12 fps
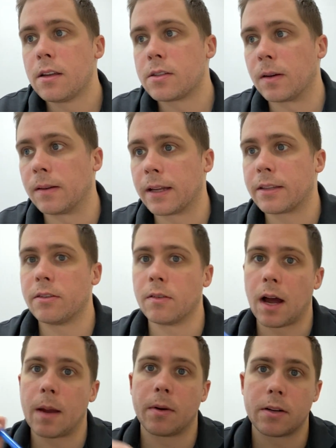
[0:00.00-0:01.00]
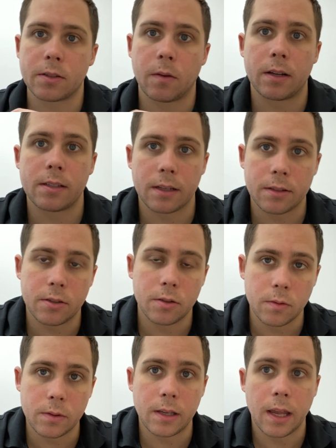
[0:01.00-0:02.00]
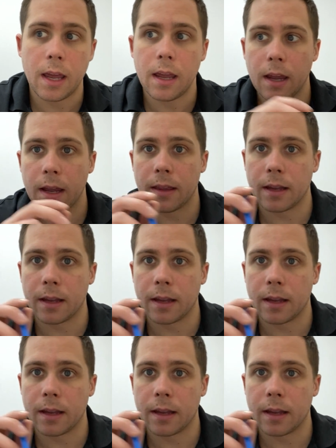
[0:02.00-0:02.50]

So I'd like to do high bar squats on Tuesday and